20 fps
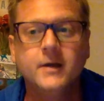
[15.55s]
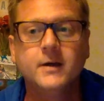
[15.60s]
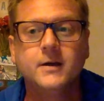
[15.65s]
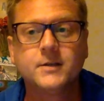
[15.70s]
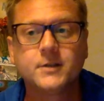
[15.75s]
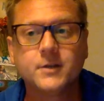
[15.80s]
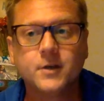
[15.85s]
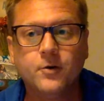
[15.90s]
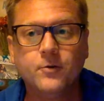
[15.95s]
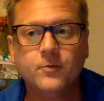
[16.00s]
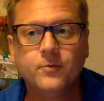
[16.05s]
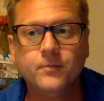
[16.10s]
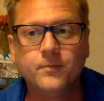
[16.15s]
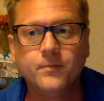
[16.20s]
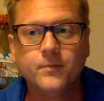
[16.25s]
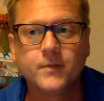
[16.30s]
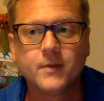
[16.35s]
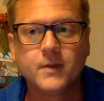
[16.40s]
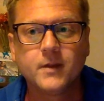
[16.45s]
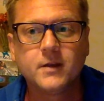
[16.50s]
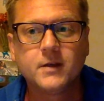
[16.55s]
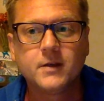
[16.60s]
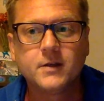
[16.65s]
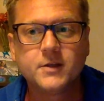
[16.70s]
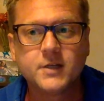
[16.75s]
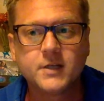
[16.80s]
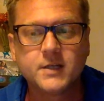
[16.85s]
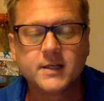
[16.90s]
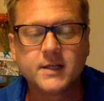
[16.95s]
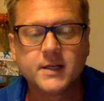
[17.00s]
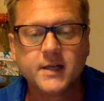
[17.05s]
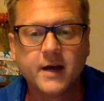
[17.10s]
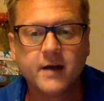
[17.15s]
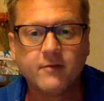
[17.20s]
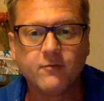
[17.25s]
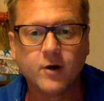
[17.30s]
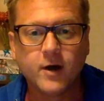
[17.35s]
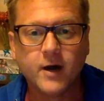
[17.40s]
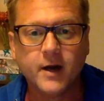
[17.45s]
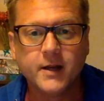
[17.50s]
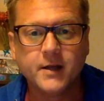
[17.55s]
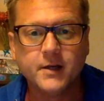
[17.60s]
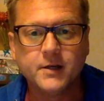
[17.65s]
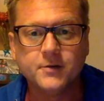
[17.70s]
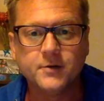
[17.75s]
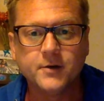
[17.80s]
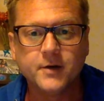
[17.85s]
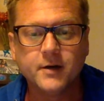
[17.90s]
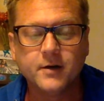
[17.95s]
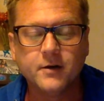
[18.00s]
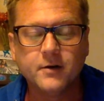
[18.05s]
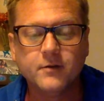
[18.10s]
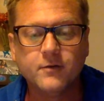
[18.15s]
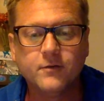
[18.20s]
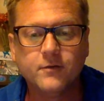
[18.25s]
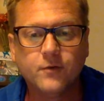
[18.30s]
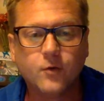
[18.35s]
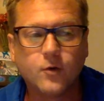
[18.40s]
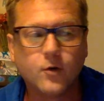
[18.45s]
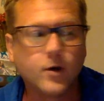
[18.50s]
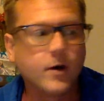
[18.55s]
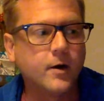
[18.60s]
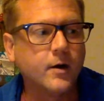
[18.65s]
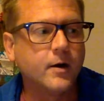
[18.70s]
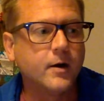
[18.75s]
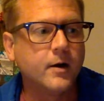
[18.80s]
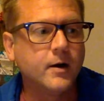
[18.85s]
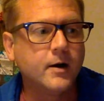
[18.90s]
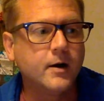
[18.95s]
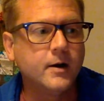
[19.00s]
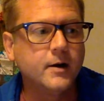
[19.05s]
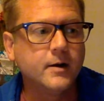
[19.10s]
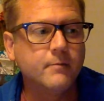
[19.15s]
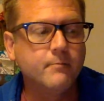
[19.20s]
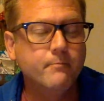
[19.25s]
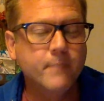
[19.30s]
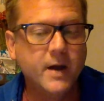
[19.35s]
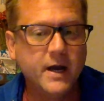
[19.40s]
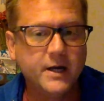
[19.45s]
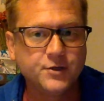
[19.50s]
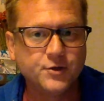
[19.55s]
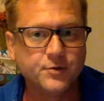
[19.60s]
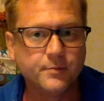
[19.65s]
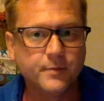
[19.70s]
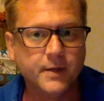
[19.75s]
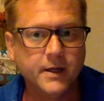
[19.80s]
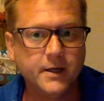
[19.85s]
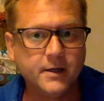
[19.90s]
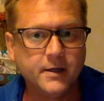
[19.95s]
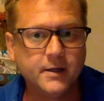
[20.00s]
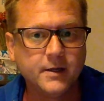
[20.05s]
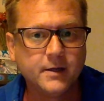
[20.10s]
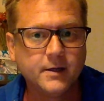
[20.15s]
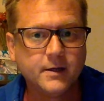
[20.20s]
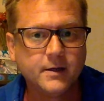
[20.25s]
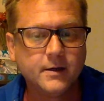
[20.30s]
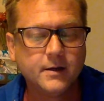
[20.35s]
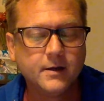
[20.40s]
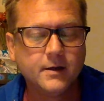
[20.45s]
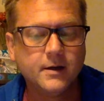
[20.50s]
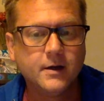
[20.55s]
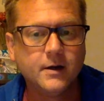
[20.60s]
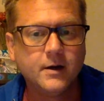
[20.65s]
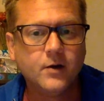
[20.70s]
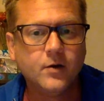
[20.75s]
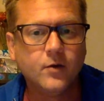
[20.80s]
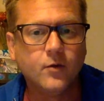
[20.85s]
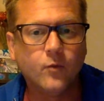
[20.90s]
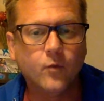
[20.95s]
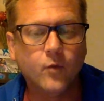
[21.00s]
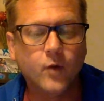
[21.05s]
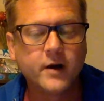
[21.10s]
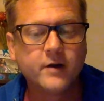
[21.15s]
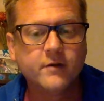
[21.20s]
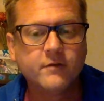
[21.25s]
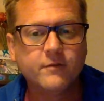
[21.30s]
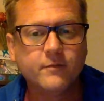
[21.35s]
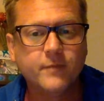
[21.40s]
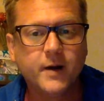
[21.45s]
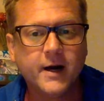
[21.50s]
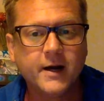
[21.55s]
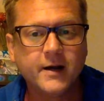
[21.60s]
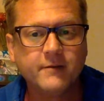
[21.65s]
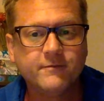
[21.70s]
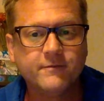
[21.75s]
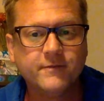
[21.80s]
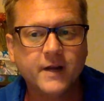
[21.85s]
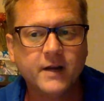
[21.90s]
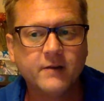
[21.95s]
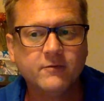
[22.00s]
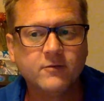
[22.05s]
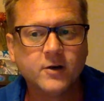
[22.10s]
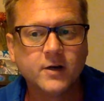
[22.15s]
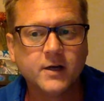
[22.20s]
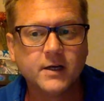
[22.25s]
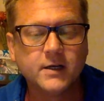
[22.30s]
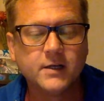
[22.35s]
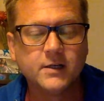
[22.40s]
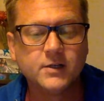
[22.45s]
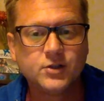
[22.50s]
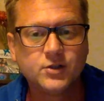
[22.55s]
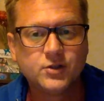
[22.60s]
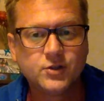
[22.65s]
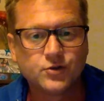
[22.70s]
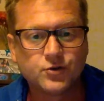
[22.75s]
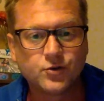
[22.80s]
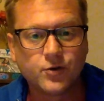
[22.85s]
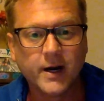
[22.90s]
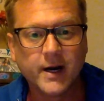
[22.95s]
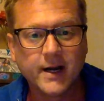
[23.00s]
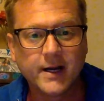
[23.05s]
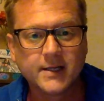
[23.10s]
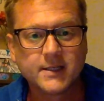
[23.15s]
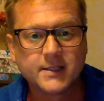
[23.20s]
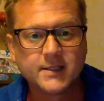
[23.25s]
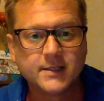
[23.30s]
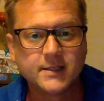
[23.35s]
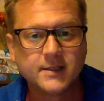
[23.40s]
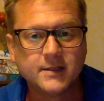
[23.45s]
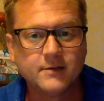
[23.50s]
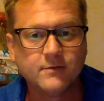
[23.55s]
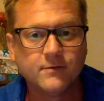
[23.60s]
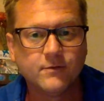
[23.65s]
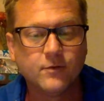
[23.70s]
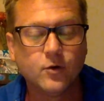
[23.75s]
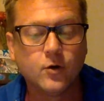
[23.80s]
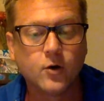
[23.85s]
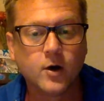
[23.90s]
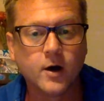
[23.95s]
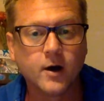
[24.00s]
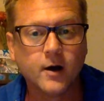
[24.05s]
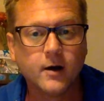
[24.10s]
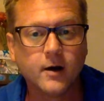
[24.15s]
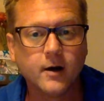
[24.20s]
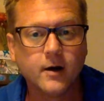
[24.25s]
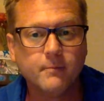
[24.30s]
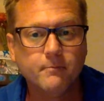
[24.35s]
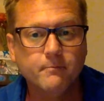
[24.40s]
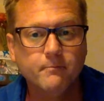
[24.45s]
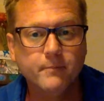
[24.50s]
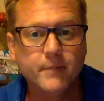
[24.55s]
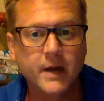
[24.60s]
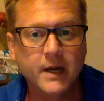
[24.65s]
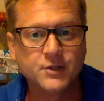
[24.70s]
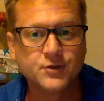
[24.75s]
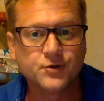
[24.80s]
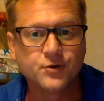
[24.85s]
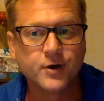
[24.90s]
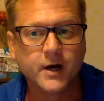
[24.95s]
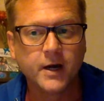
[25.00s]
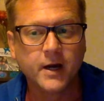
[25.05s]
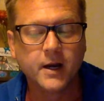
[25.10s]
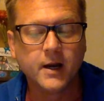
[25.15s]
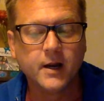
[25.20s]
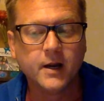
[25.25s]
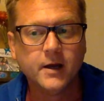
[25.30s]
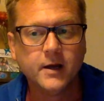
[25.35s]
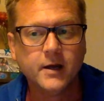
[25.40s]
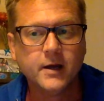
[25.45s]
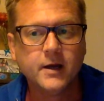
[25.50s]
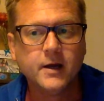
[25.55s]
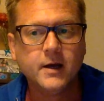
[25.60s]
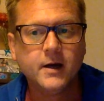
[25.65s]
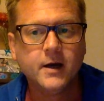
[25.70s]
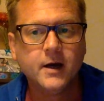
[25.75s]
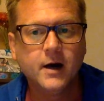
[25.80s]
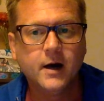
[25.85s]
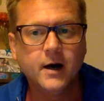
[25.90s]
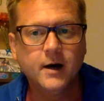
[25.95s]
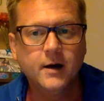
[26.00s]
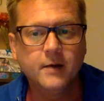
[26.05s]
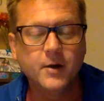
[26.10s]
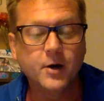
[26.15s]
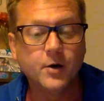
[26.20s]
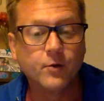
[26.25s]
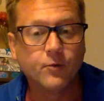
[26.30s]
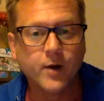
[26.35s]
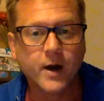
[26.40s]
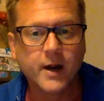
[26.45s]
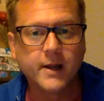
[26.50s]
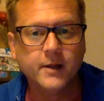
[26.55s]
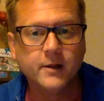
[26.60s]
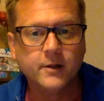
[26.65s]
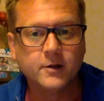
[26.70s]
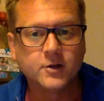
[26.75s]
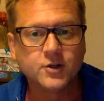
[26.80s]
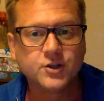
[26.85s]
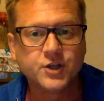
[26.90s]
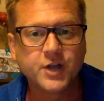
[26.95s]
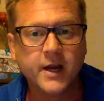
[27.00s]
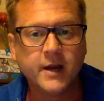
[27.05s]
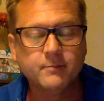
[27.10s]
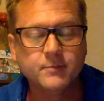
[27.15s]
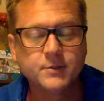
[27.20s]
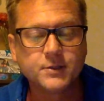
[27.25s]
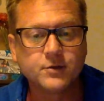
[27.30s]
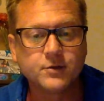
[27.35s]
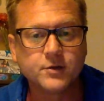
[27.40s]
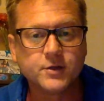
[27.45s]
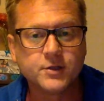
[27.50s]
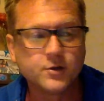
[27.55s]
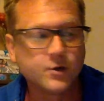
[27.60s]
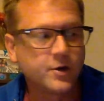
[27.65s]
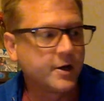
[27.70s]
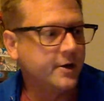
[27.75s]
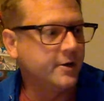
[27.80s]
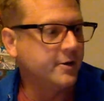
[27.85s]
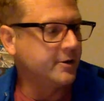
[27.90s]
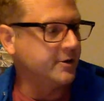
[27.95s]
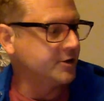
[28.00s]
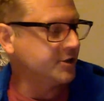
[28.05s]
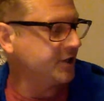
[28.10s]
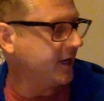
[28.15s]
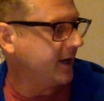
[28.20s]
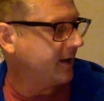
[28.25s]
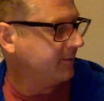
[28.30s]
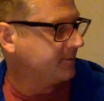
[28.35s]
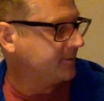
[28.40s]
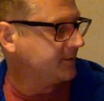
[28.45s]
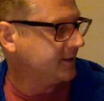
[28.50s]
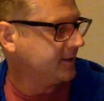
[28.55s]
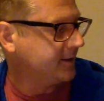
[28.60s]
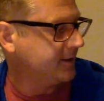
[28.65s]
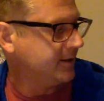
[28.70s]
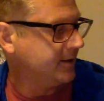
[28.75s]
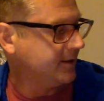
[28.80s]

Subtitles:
So just to dive right into it, for measurement, one of my favorite tricks for measuring irregular shapes or circular shapes